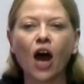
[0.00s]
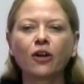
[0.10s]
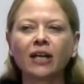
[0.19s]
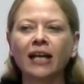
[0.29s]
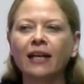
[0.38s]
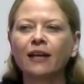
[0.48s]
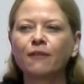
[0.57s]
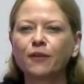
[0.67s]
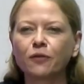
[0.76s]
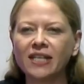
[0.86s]
only
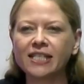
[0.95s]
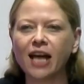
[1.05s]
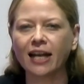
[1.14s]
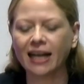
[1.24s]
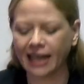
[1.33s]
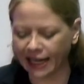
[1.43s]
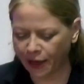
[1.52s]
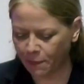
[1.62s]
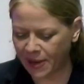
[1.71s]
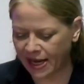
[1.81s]
for the recycling
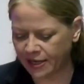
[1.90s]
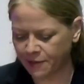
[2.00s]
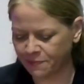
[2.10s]
bin.